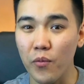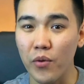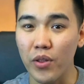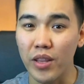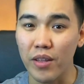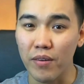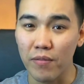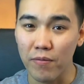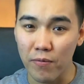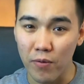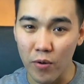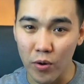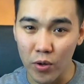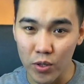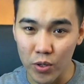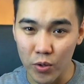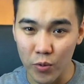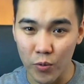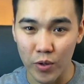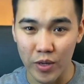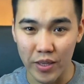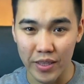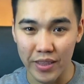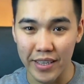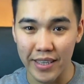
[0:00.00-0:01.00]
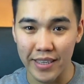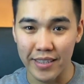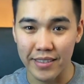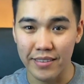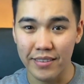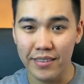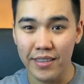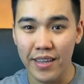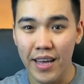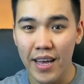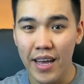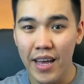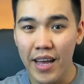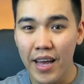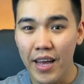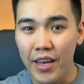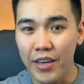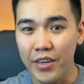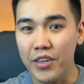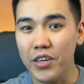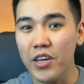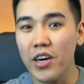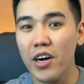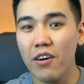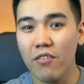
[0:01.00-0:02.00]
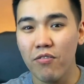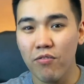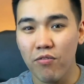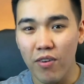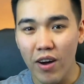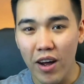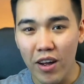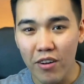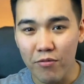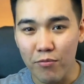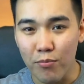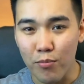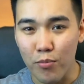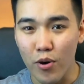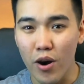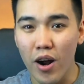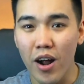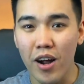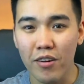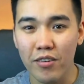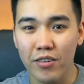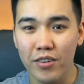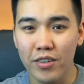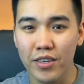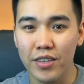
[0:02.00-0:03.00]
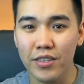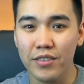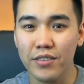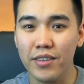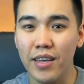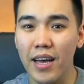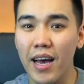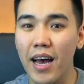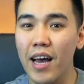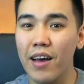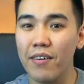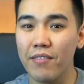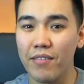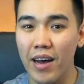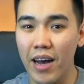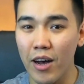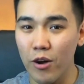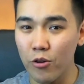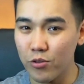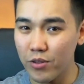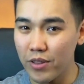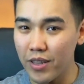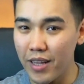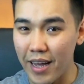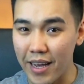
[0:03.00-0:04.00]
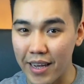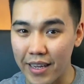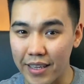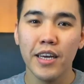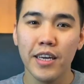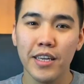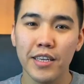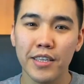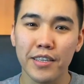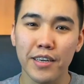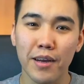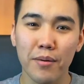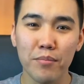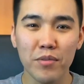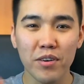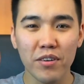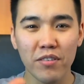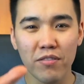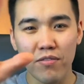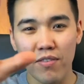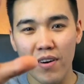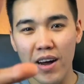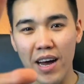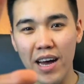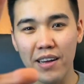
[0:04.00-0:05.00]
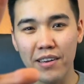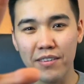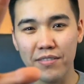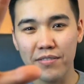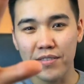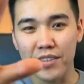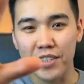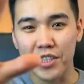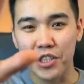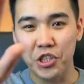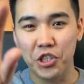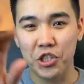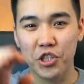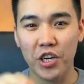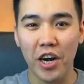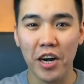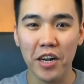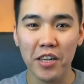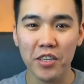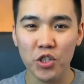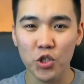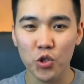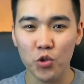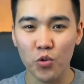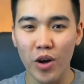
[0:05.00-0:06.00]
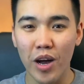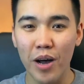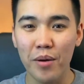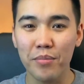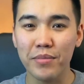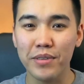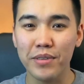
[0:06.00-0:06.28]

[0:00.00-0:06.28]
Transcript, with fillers: the following list. Here are five brokers I have outlined. Number five is Charles Schwab